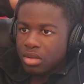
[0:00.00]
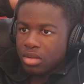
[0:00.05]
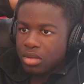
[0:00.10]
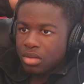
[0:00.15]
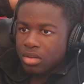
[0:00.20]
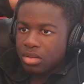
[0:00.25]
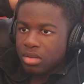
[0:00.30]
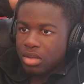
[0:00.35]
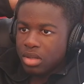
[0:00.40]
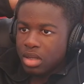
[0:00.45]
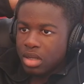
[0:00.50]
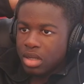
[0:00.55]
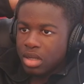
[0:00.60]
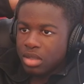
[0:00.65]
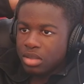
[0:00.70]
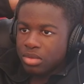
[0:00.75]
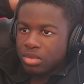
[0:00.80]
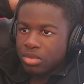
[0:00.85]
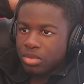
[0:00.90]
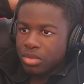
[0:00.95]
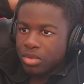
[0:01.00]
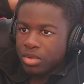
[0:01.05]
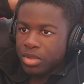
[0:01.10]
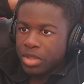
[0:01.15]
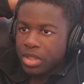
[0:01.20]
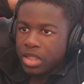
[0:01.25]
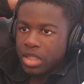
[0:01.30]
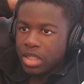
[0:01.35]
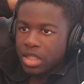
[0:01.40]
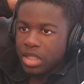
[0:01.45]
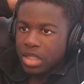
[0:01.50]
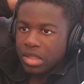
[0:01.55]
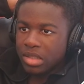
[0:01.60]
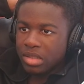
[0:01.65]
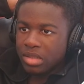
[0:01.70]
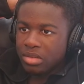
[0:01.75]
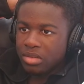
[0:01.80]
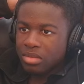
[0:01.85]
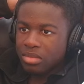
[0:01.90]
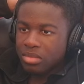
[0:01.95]
So yeah, that's cool. Shiki
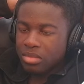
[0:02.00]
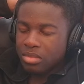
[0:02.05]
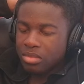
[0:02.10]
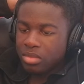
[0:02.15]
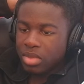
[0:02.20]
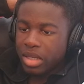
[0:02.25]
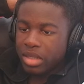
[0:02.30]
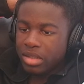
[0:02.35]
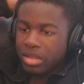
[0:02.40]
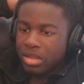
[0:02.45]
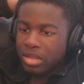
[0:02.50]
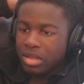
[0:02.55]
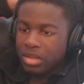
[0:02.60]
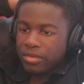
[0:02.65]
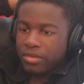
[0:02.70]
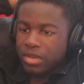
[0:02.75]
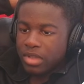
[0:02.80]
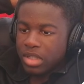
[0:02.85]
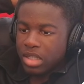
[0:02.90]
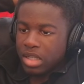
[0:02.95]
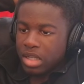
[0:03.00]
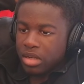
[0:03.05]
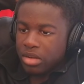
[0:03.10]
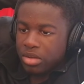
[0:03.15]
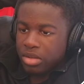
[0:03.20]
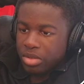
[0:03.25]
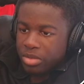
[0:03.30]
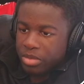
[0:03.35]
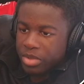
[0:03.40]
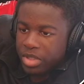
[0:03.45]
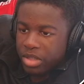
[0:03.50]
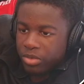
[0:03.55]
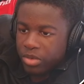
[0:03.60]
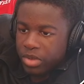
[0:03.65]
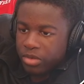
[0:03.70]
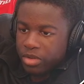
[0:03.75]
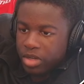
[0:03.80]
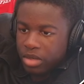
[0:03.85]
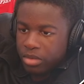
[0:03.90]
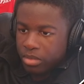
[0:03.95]
is basically officially at 100%
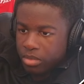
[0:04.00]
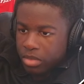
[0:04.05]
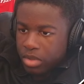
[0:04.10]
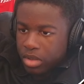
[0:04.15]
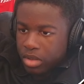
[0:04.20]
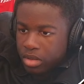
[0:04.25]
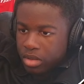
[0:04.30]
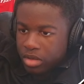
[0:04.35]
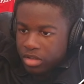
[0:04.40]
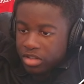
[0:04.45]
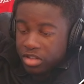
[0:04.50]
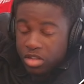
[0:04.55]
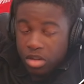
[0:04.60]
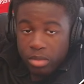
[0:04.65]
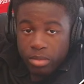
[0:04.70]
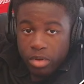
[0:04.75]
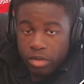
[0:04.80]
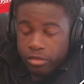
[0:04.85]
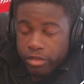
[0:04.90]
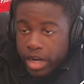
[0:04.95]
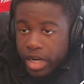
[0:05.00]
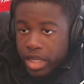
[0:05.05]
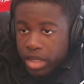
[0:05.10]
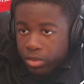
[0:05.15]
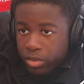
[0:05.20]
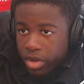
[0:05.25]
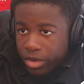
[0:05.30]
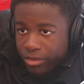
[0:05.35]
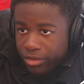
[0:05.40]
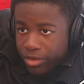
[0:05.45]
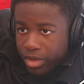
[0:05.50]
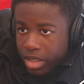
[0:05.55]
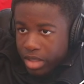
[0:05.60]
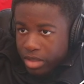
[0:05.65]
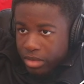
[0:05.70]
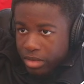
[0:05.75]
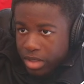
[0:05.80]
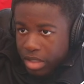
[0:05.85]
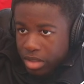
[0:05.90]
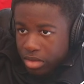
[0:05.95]
win rate. Stomp already. We have really
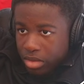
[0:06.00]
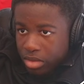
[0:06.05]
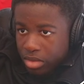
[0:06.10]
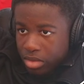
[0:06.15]
quick